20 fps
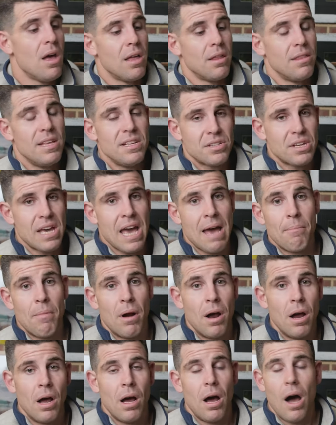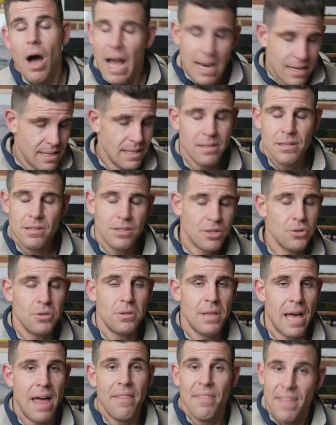This camera, I didn't do
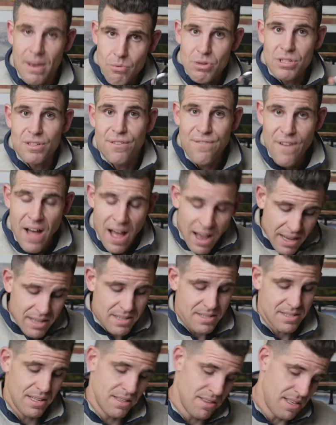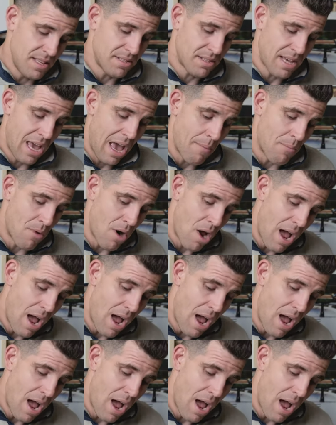that. There was fungus in this camera.